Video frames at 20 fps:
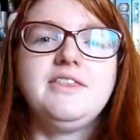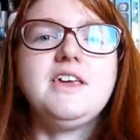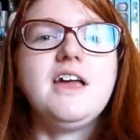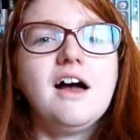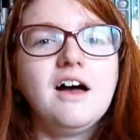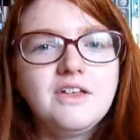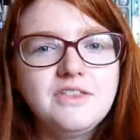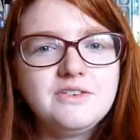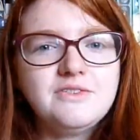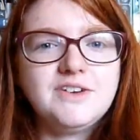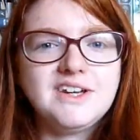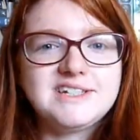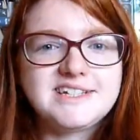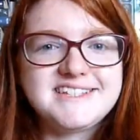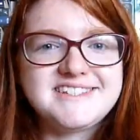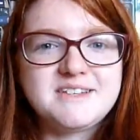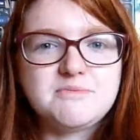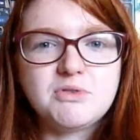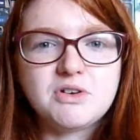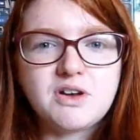The other
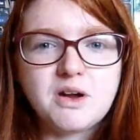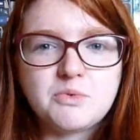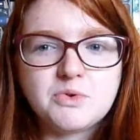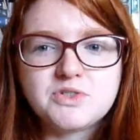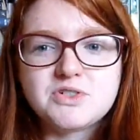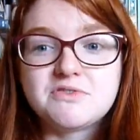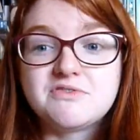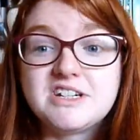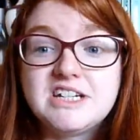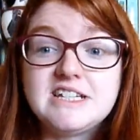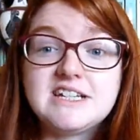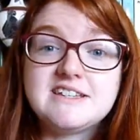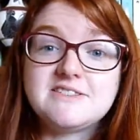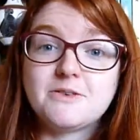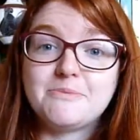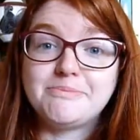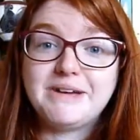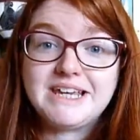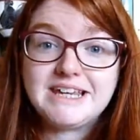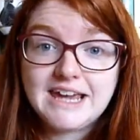fantasy book I want to read is
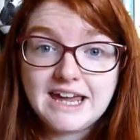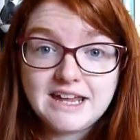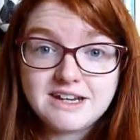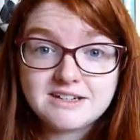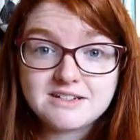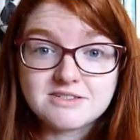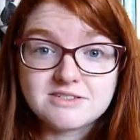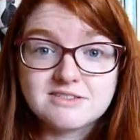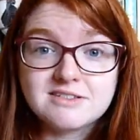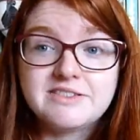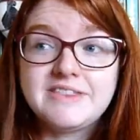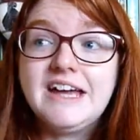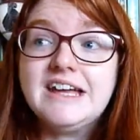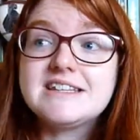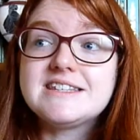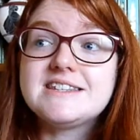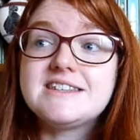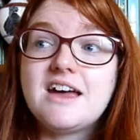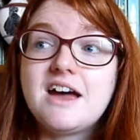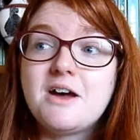on my Kindle.
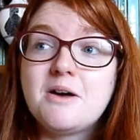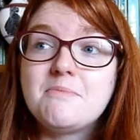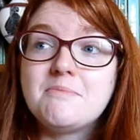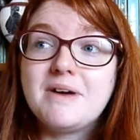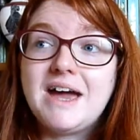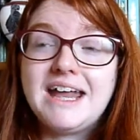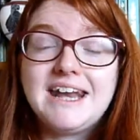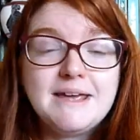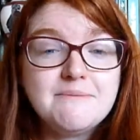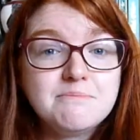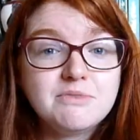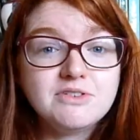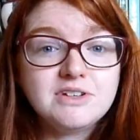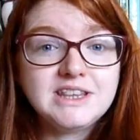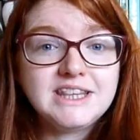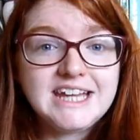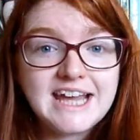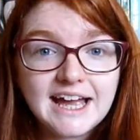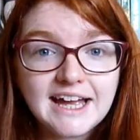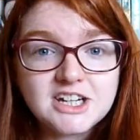That's An Ember
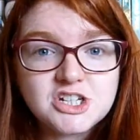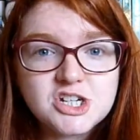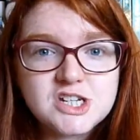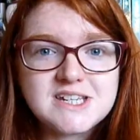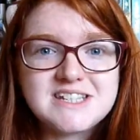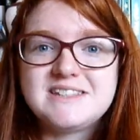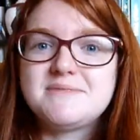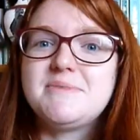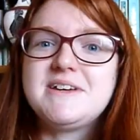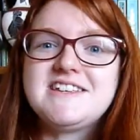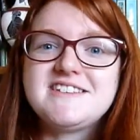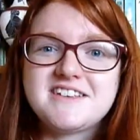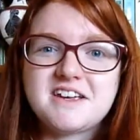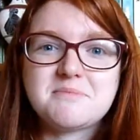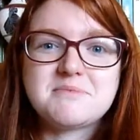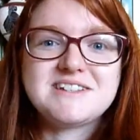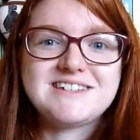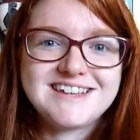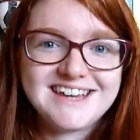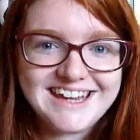in the Ashes by
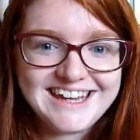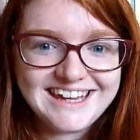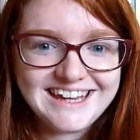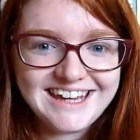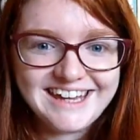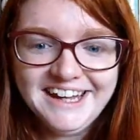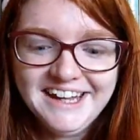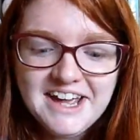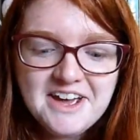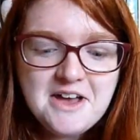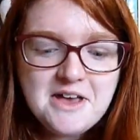Sabaa, Tahir.